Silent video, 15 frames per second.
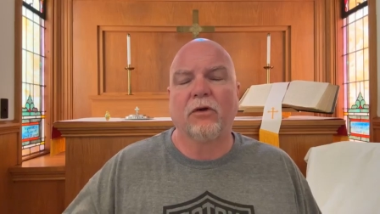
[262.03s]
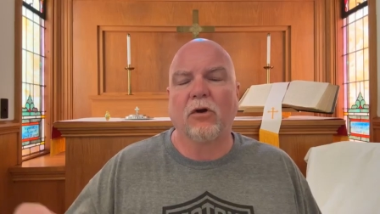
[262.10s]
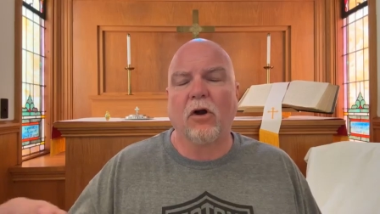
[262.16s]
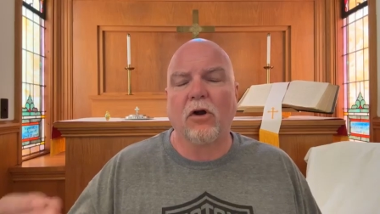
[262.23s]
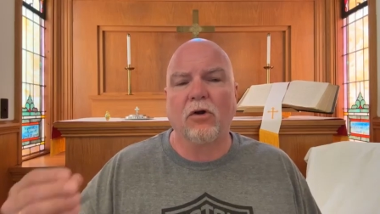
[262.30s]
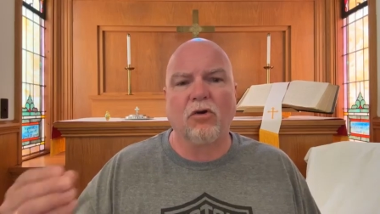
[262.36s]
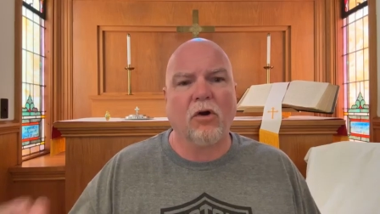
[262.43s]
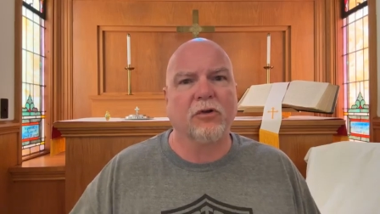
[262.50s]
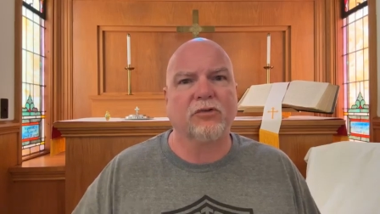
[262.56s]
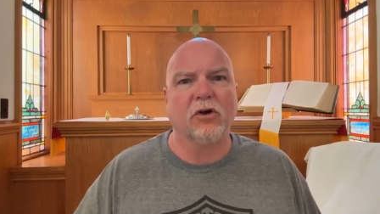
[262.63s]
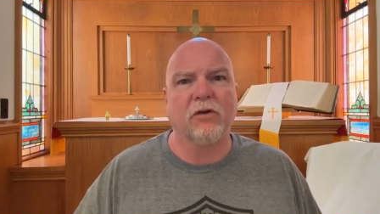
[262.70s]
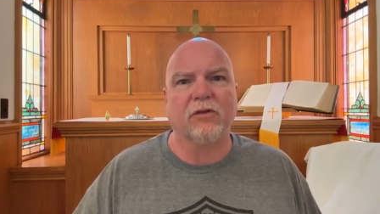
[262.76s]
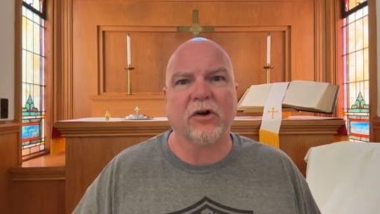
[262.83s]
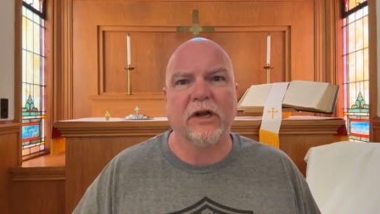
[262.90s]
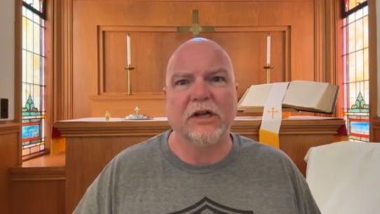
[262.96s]
There are
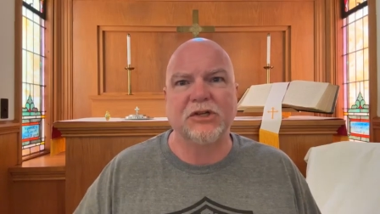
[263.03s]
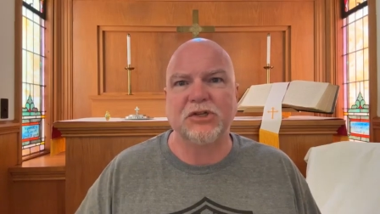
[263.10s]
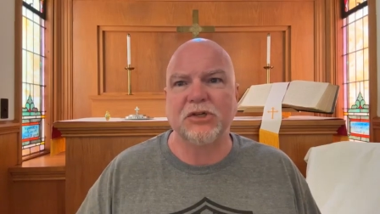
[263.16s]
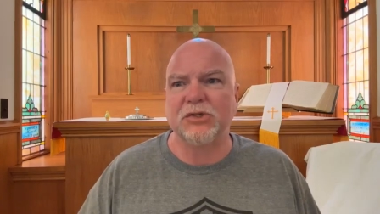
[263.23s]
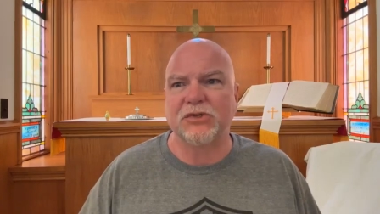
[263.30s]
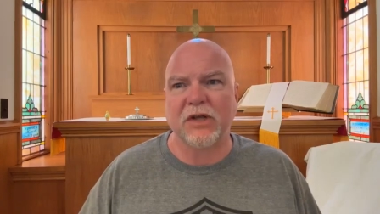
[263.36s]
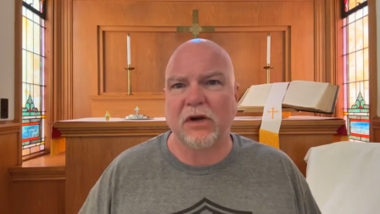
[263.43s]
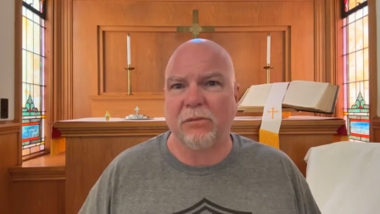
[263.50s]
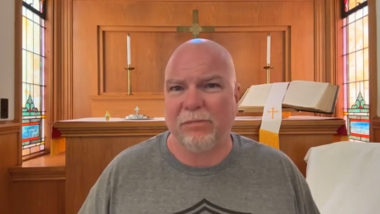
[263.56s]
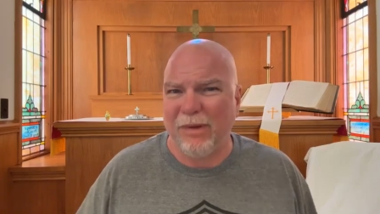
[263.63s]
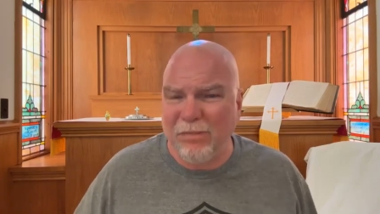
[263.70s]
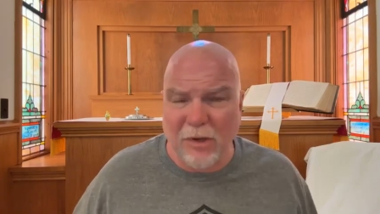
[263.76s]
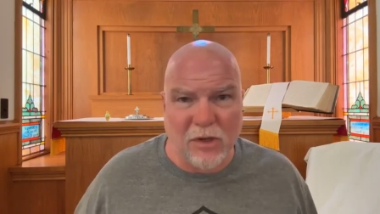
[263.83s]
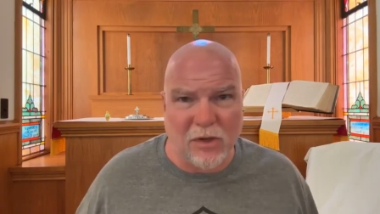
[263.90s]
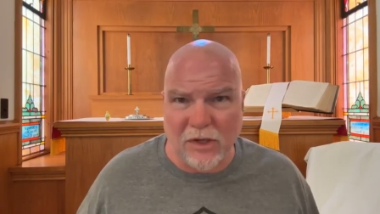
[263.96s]
crossover issues that are
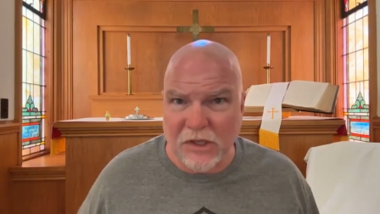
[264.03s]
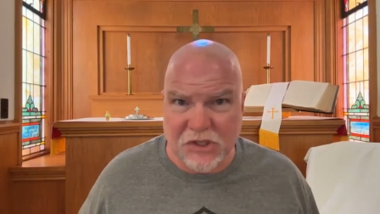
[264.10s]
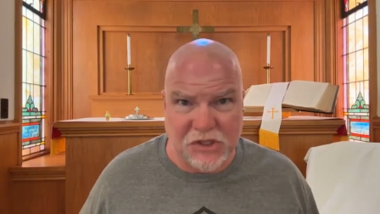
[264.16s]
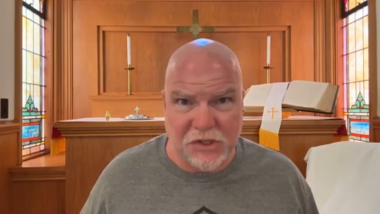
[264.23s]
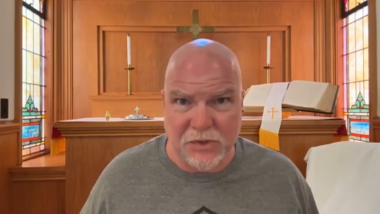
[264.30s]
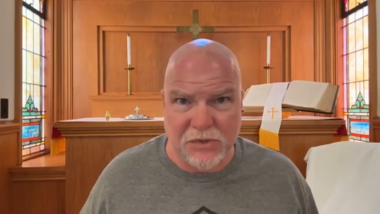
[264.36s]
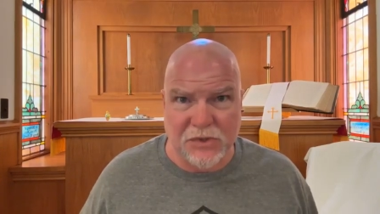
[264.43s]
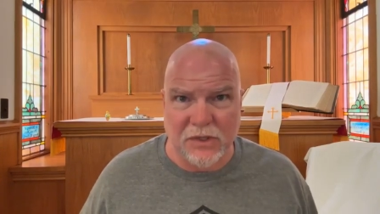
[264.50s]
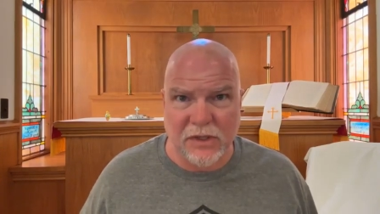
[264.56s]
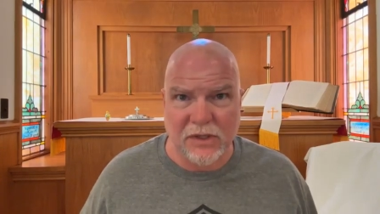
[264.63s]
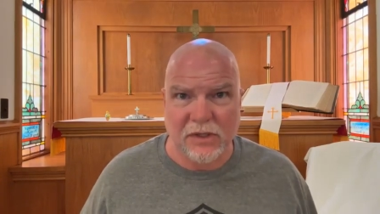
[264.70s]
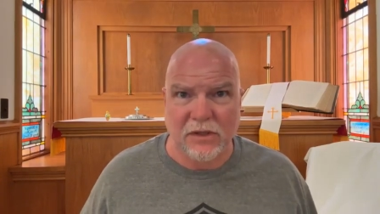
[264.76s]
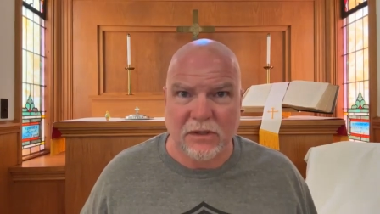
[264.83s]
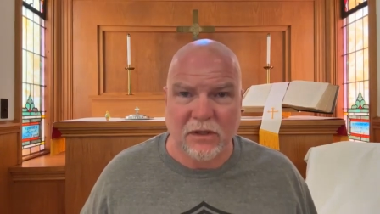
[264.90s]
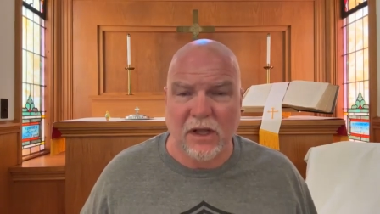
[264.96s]
biblical issues,
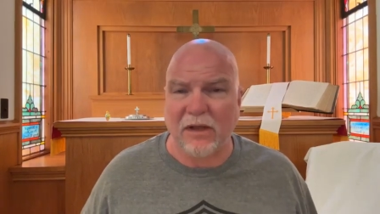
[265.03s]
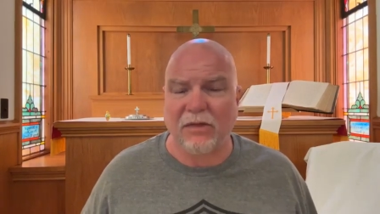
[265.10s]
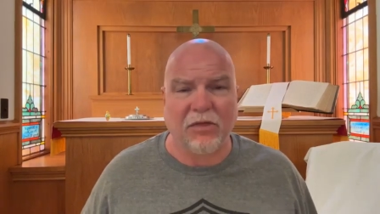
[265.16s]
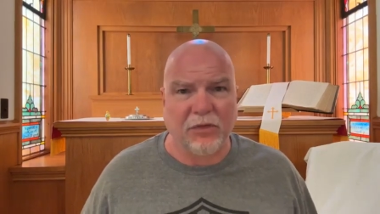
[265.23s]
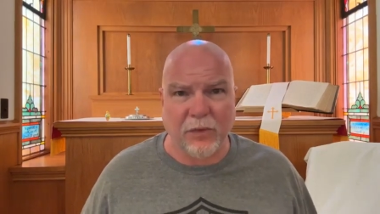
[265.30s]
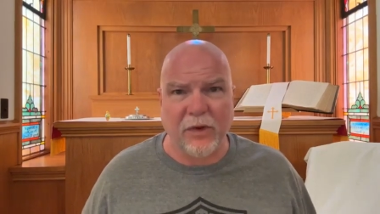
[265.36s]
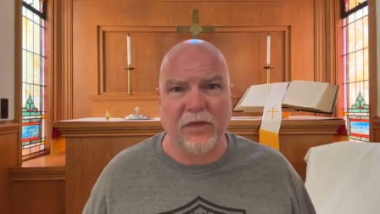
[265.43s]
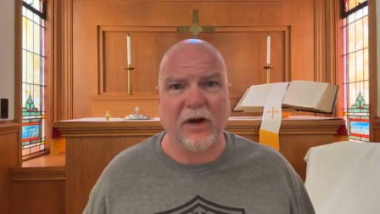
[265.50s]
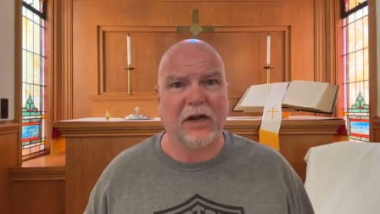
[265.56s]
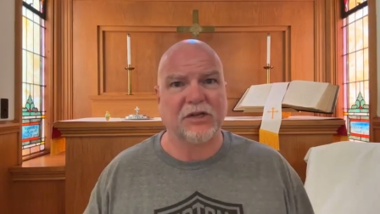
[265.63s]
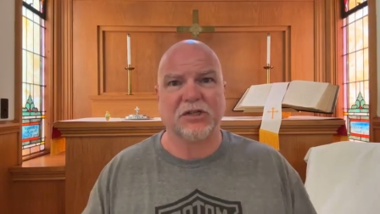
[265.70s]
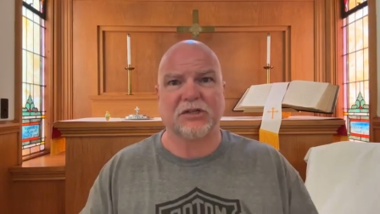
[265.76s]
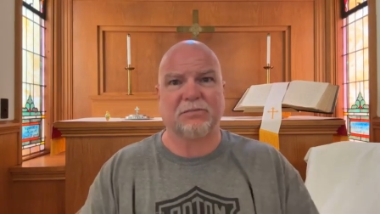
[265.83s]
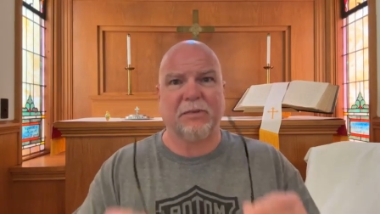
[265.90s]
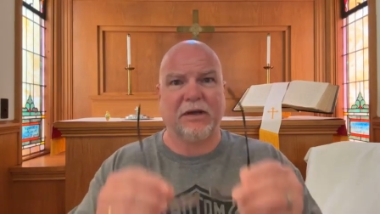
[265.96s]
like the three that
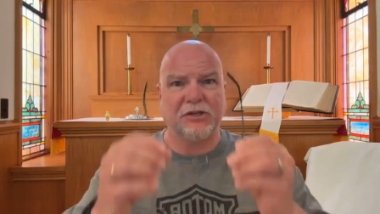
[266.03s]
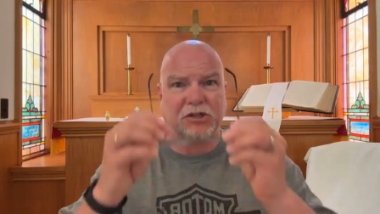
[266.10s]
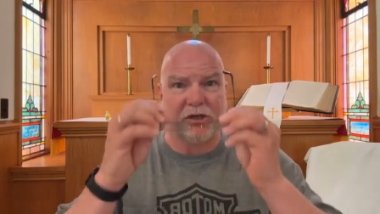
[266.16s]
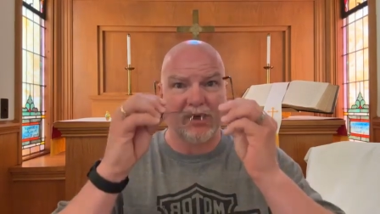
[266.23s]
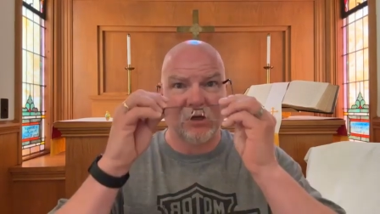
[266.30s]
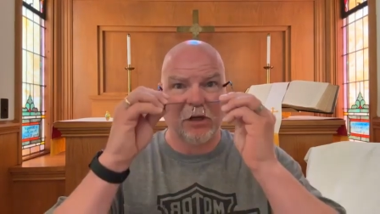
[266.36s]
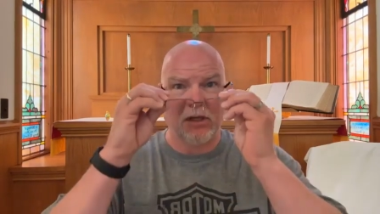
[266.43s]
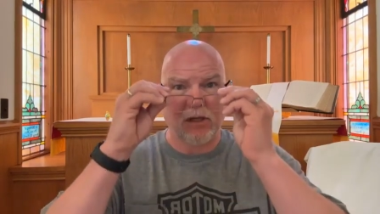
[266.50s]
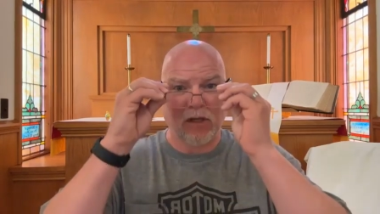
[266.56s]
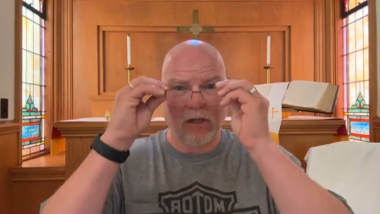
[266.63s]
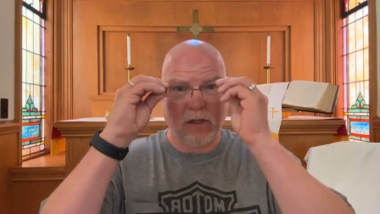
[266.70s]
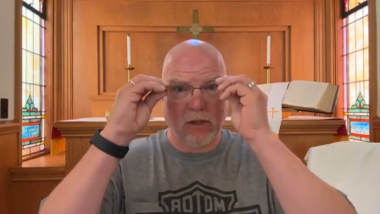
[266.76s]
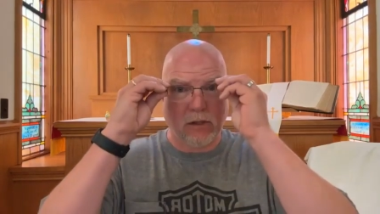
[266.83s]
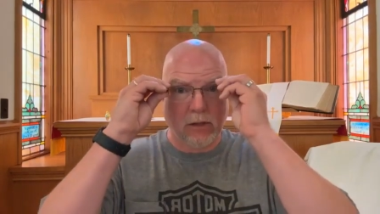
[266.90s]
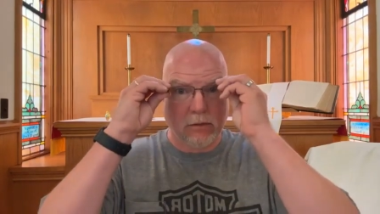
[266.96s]
I just mentioned.
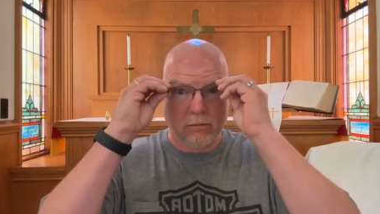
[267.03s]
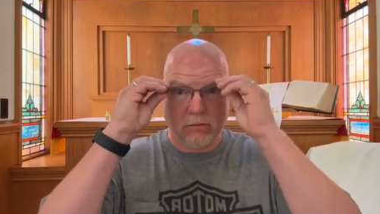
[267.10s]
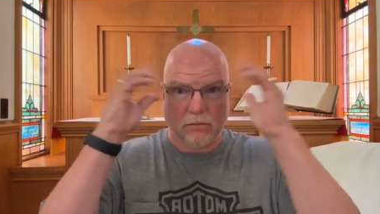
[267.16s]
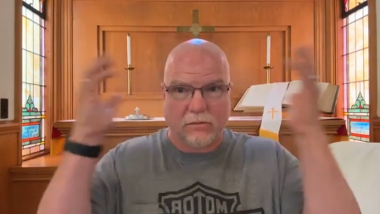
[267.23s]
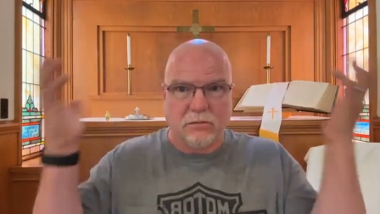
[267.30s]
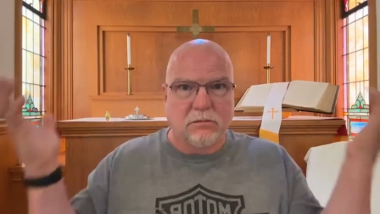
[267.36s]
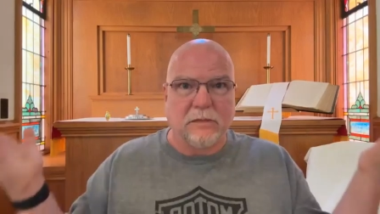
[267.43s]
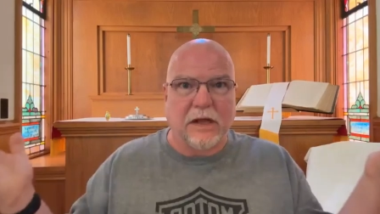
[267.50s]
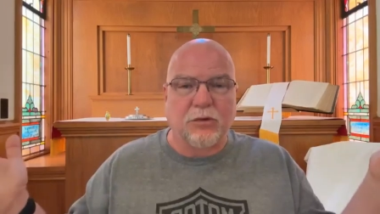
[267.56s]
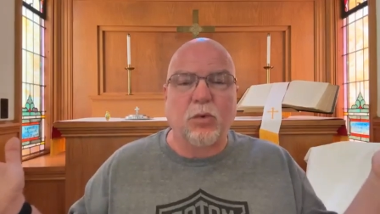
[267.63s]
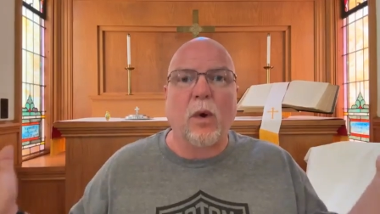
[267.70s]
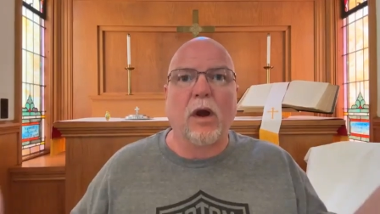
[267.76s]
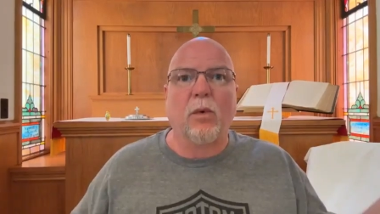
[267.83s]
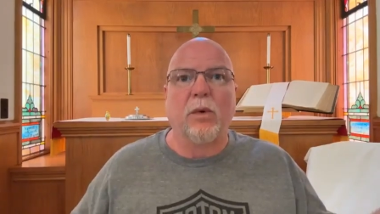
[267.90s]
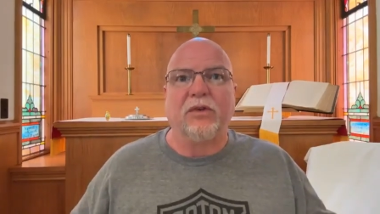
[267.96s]

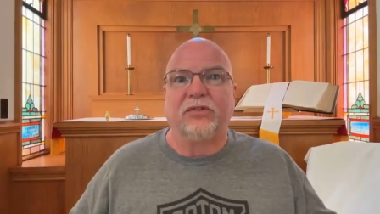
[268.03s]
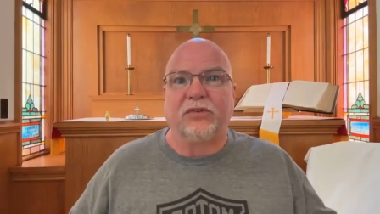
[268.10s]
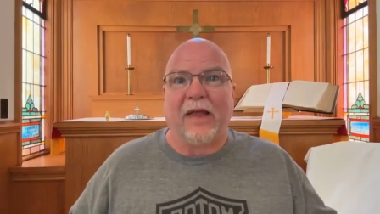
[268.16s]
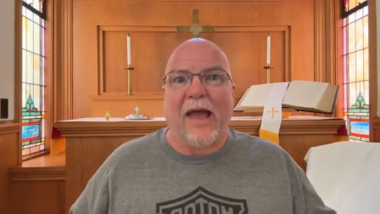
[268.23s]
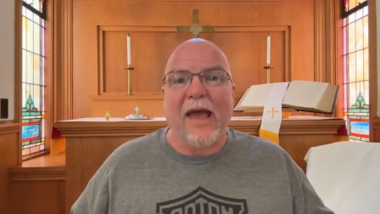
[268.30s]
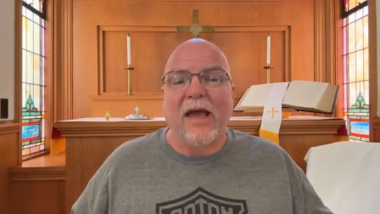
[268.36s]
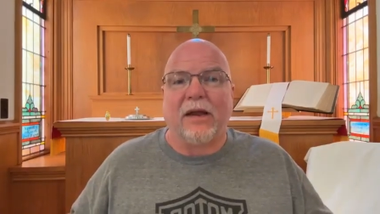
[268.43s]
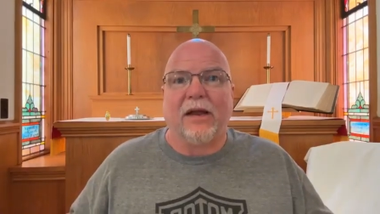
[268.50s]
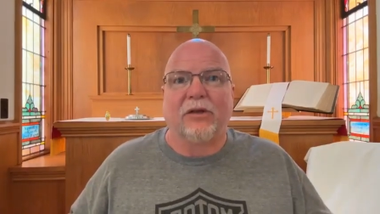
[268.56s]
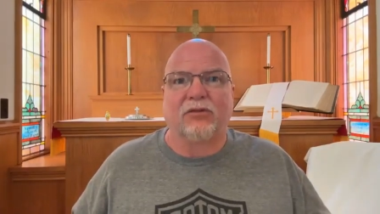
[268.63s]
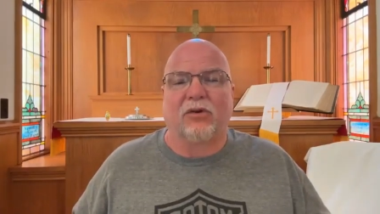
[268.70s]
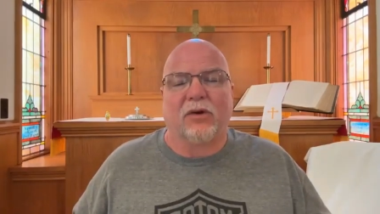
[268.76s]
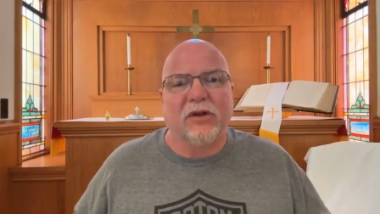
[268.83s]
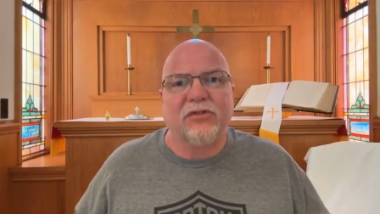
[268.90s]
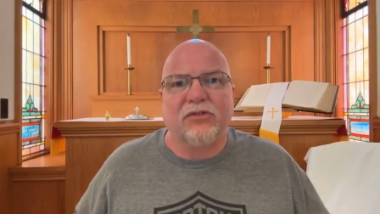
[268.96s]
That's where we stand
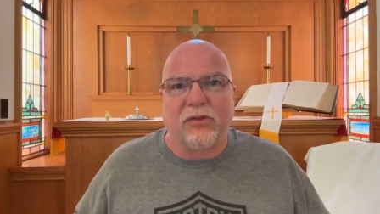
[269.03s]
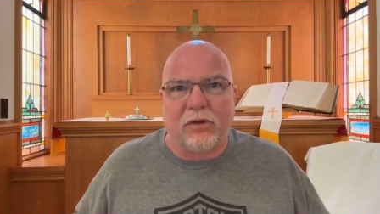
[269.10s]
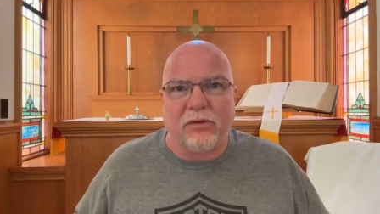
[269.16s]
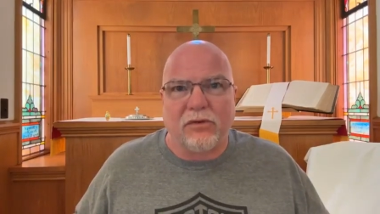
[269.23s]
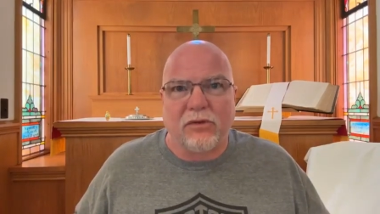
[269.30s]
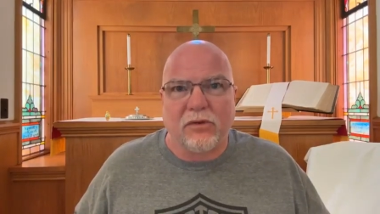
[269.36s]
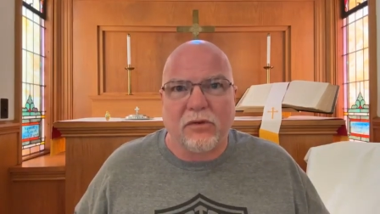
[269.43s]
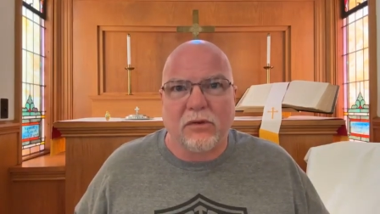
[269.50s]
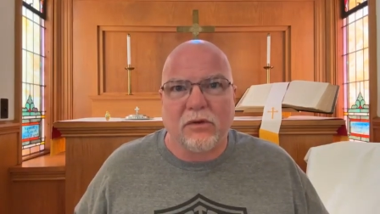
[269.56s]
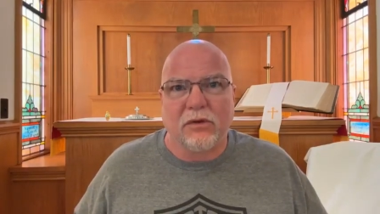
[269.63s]
as Christians.